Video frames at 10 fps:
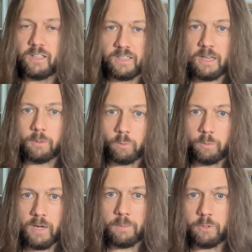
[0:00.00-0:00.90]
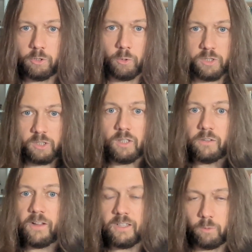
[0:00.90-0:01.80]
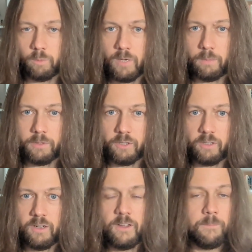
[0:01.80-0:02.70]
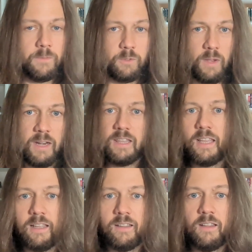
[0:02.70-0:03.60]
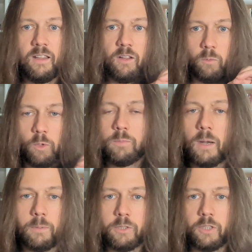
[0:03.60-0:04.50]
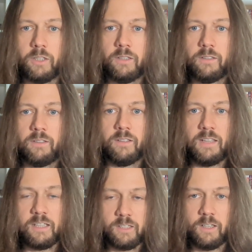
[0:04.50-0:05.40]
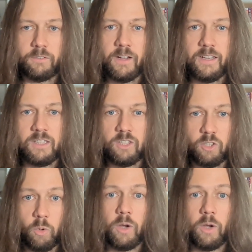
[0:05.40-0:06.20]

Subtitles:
is stable at room temperature, so it solidifies at room temperature. So anything room temperature that solidifies is